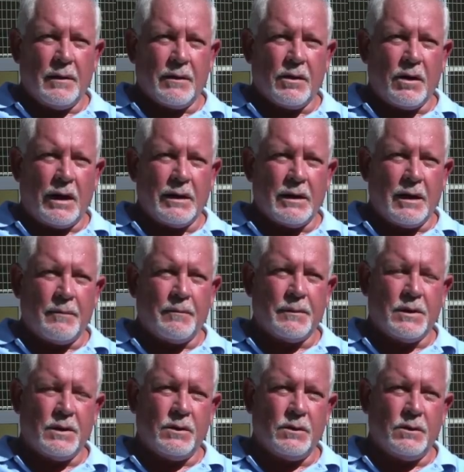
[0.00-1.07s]
grind up
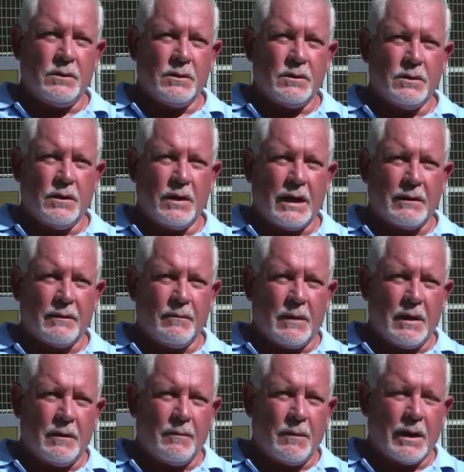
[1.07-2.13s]
to that
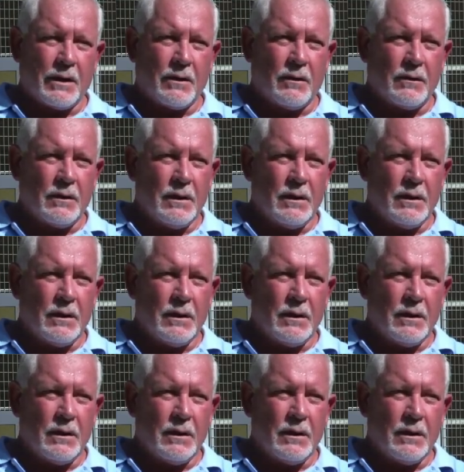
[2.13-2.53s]
micron.